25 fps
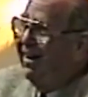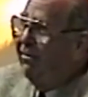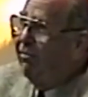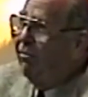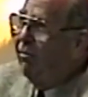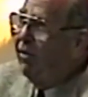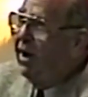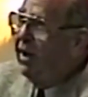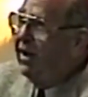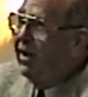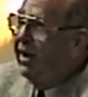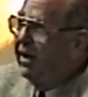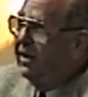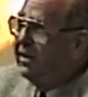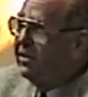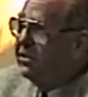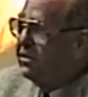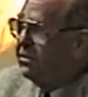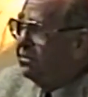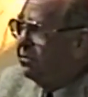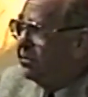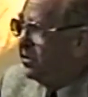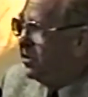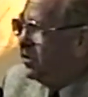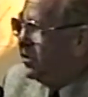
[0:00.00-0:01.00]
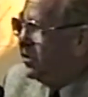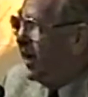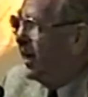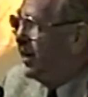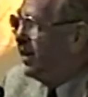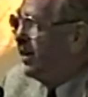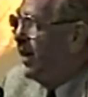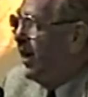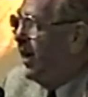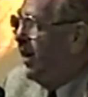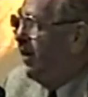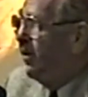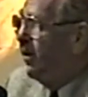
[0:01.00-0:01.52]
While I was
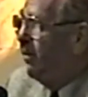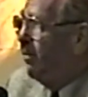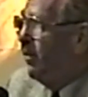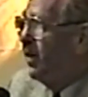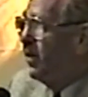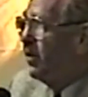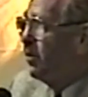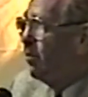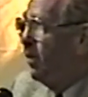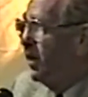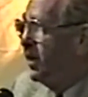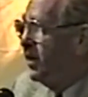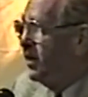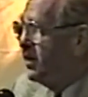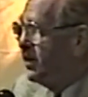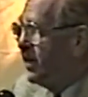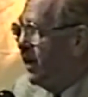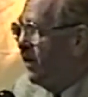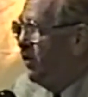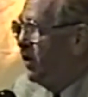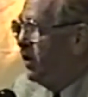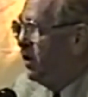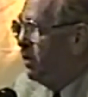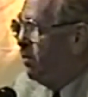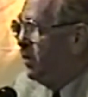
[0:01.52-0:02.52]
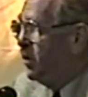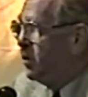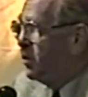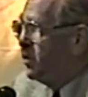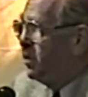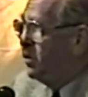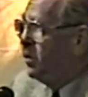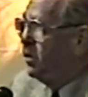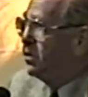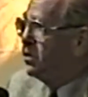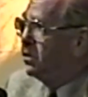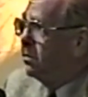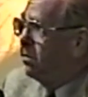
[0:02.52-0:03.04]
shot down on my 27th
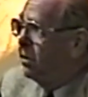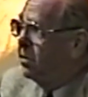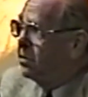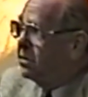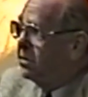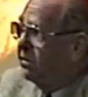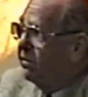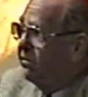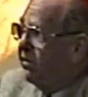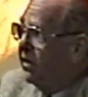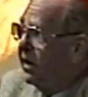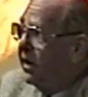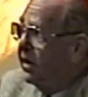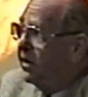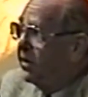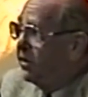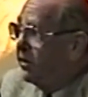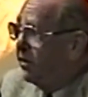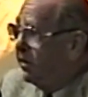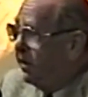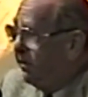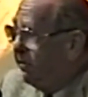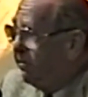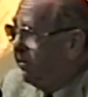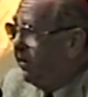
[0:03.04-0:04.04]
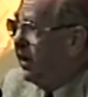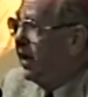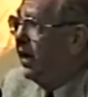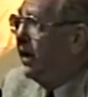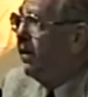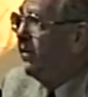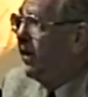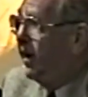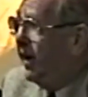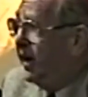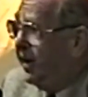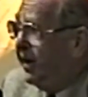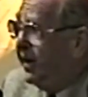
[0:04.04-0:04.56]
mission, you're supposed to fly
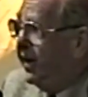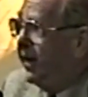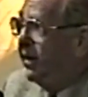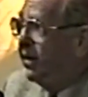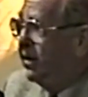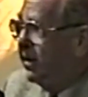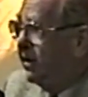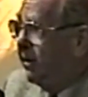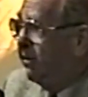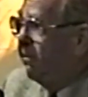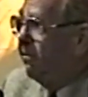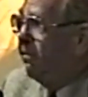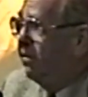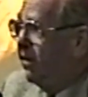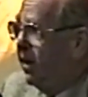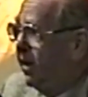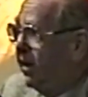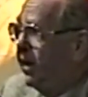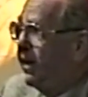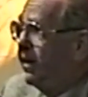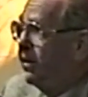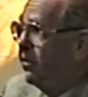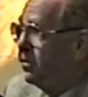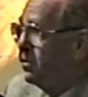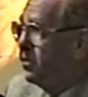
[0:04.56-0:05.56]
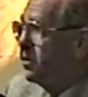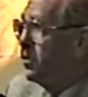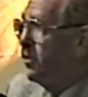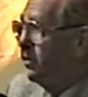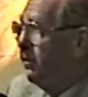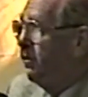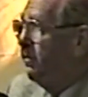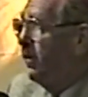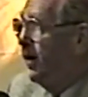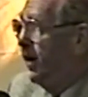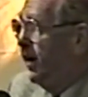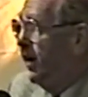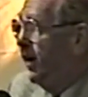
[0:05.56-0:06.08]
35. I ended up flying those
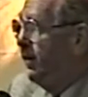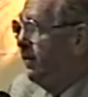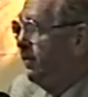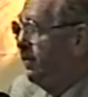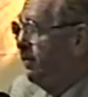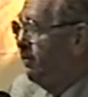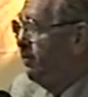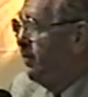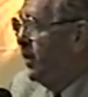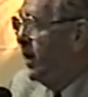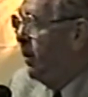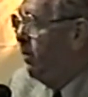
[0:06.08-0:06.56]
35.